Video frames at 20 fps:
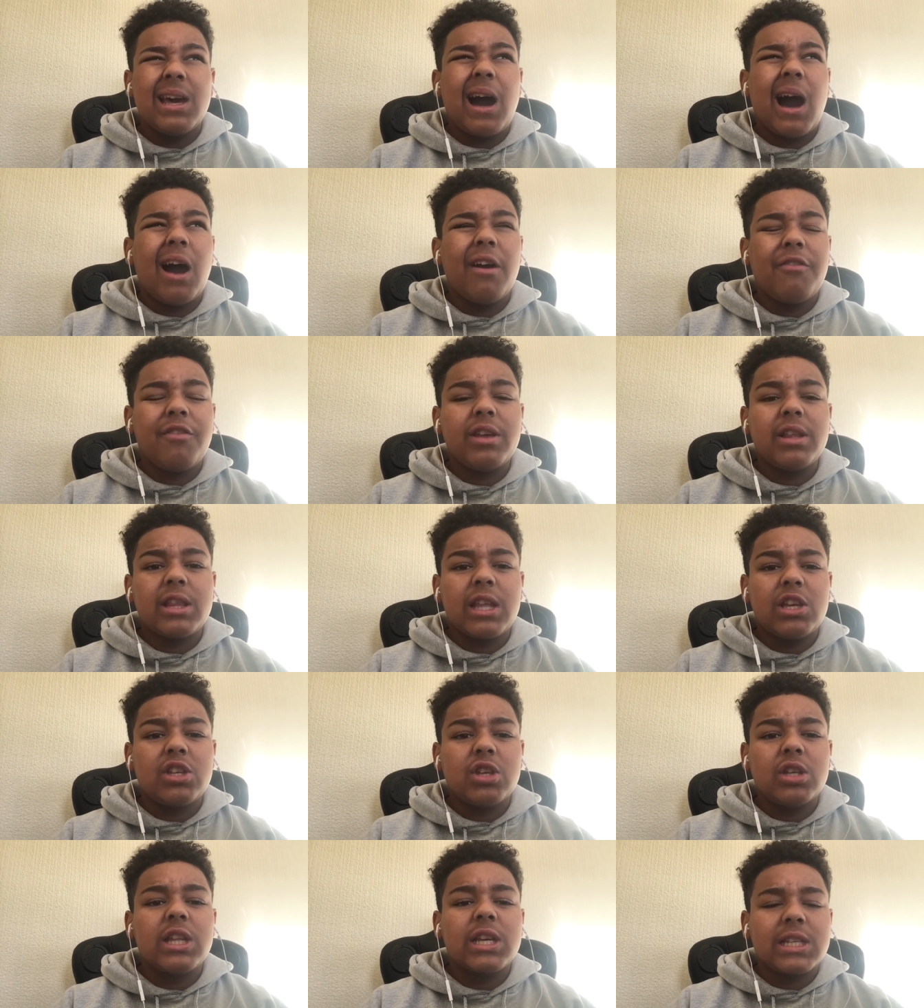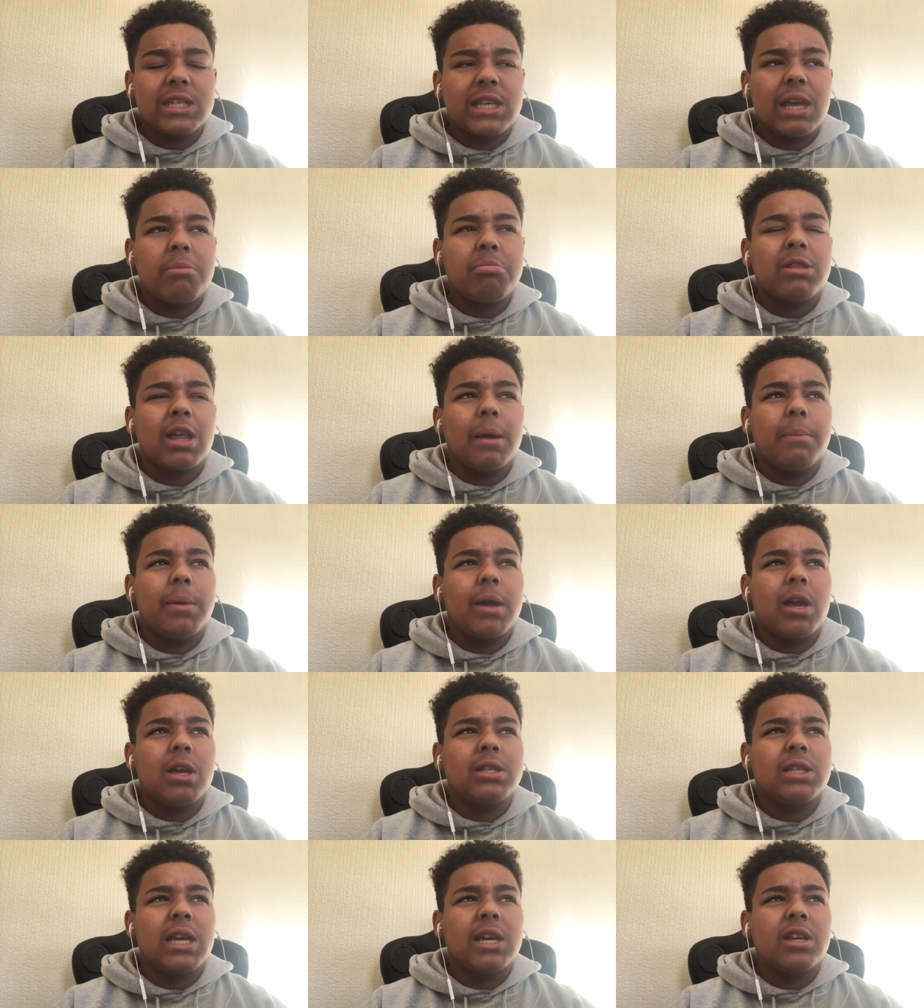I think they should accept that
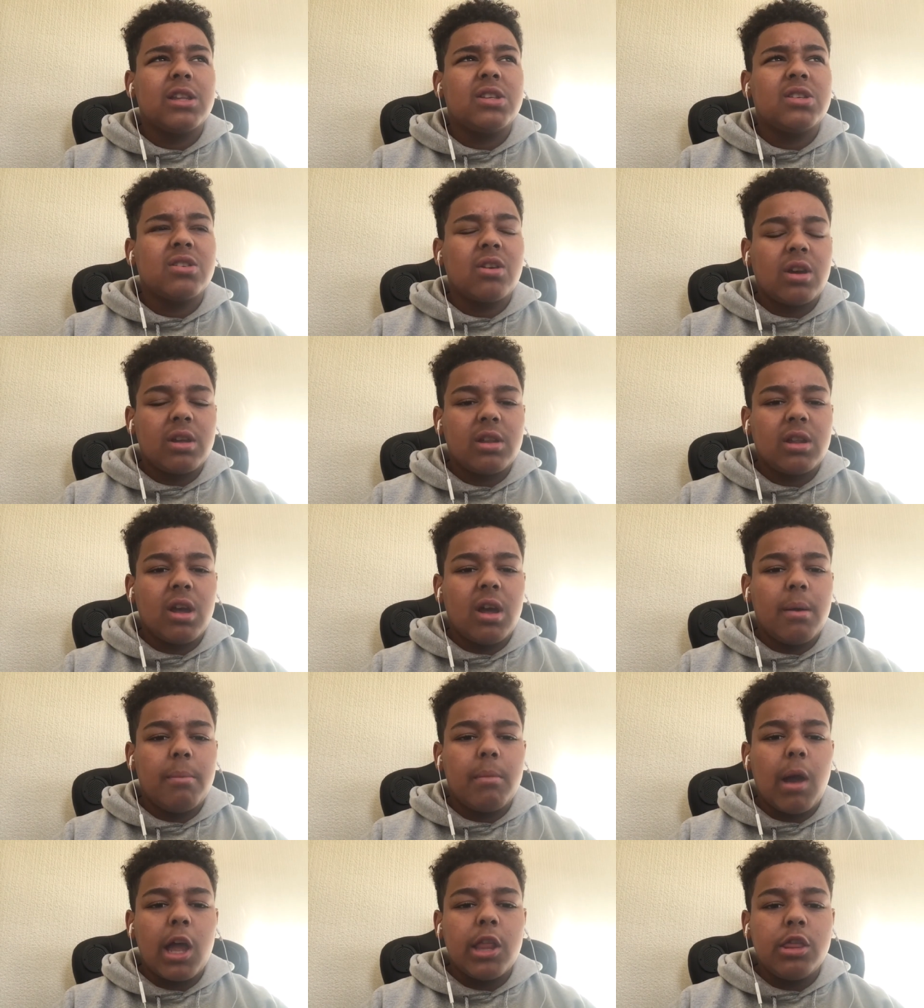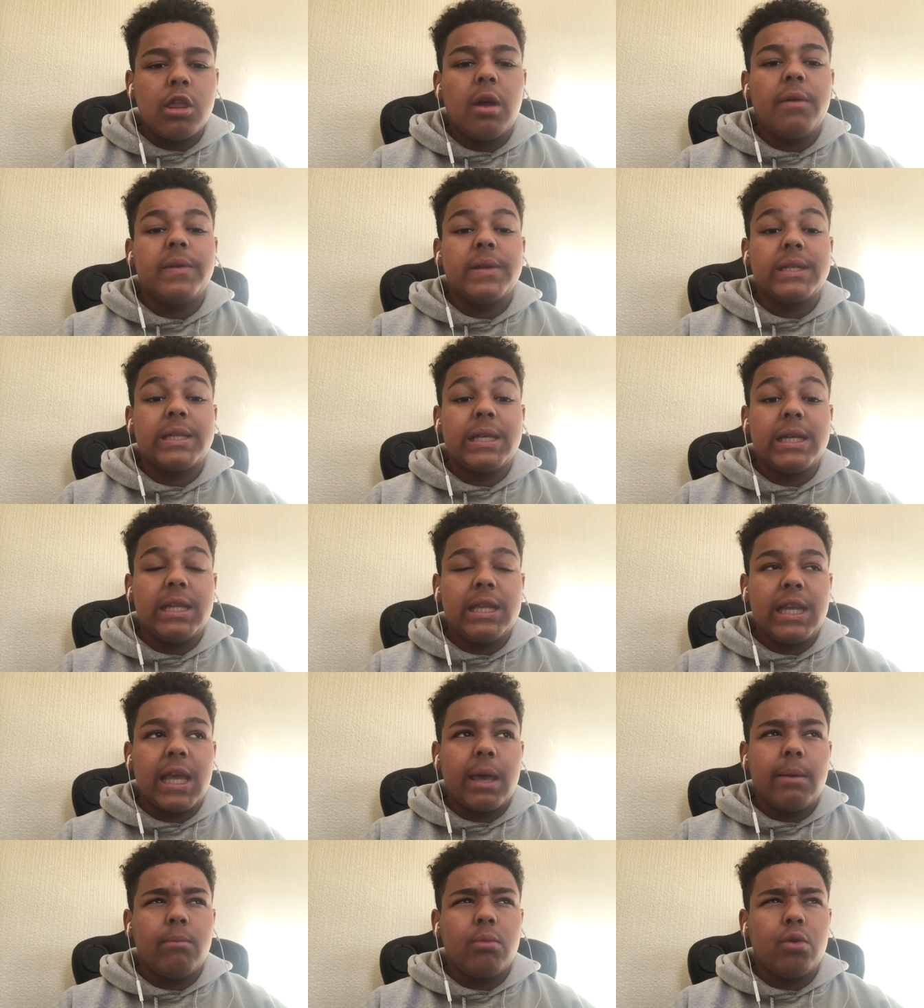because they can sign um, another C
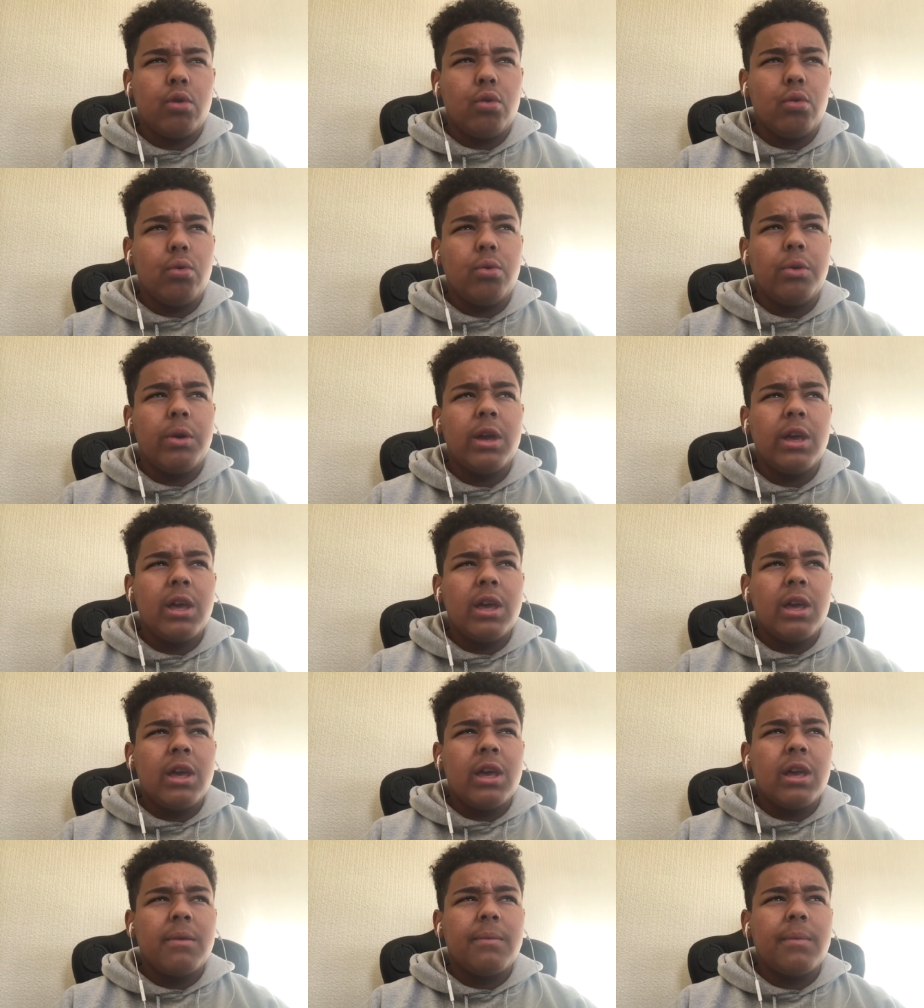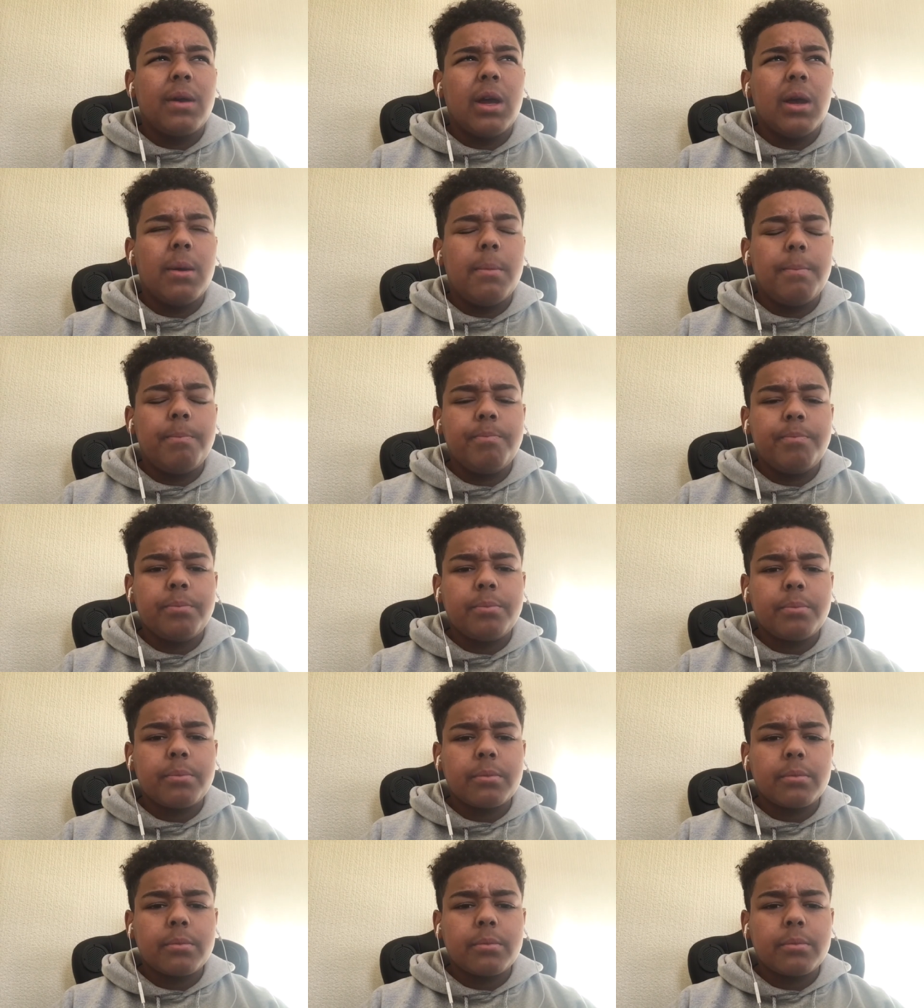D M who um,